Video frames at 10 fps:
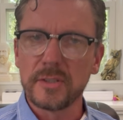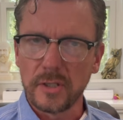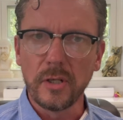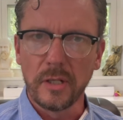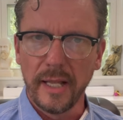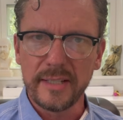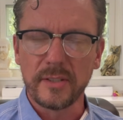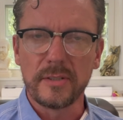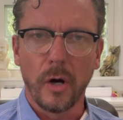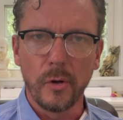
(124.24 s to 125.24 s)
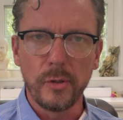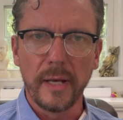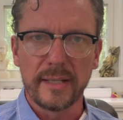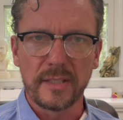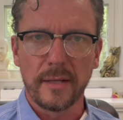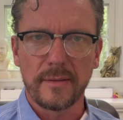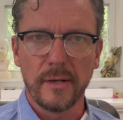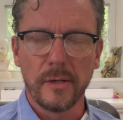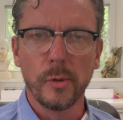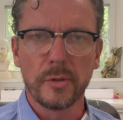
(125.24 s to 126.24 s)
is a good lesson to all you guys out
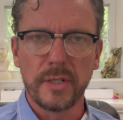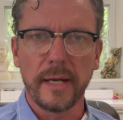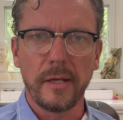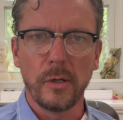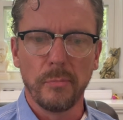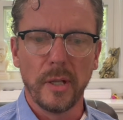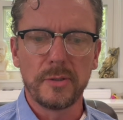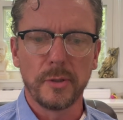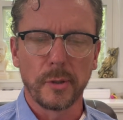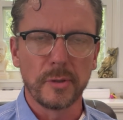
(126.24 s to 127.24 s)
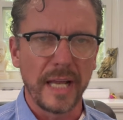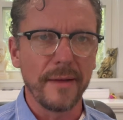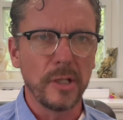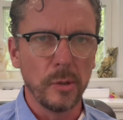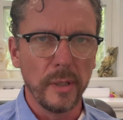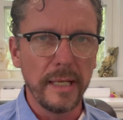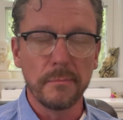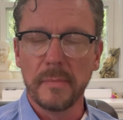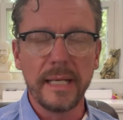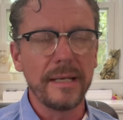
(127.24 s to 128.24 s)
there who are checking your blood sugars after you
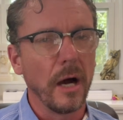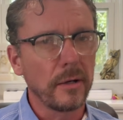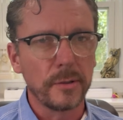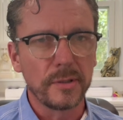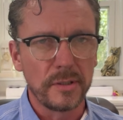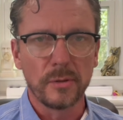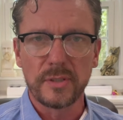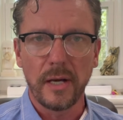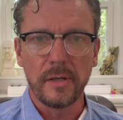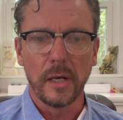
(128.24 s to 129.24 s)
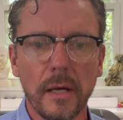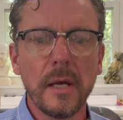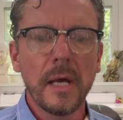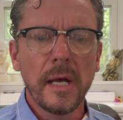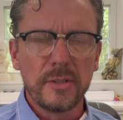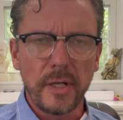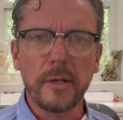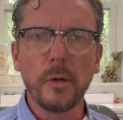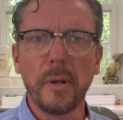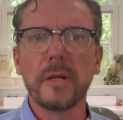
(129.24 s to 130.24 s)
eat. Many doctors still tell you,
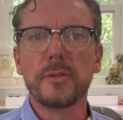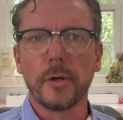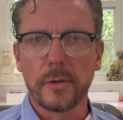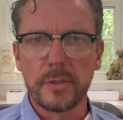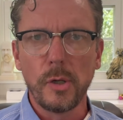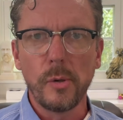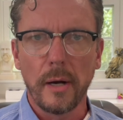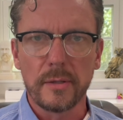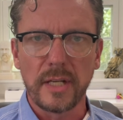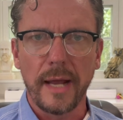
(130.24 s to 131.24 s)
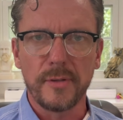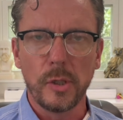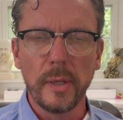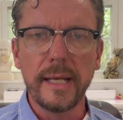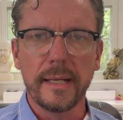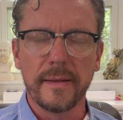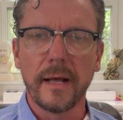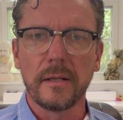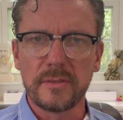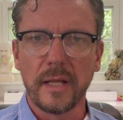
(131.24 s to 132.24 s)
check your blood sugar 2 hours after you eat, and
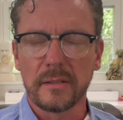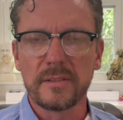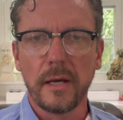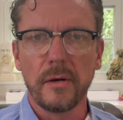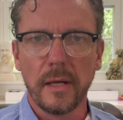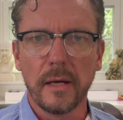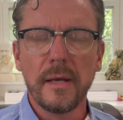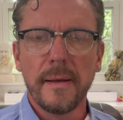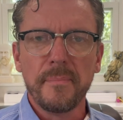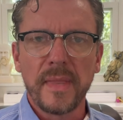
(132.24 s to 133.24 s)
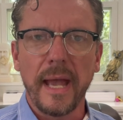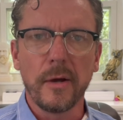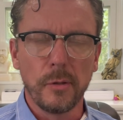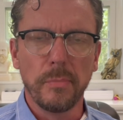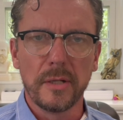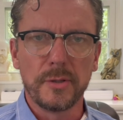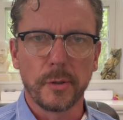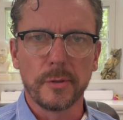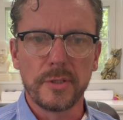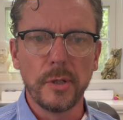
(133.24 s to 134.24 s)
that'll tell you how your blood
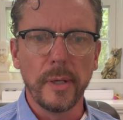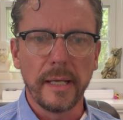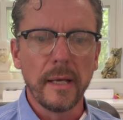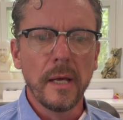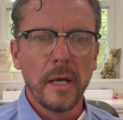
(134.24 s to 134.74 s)
sugar's doing.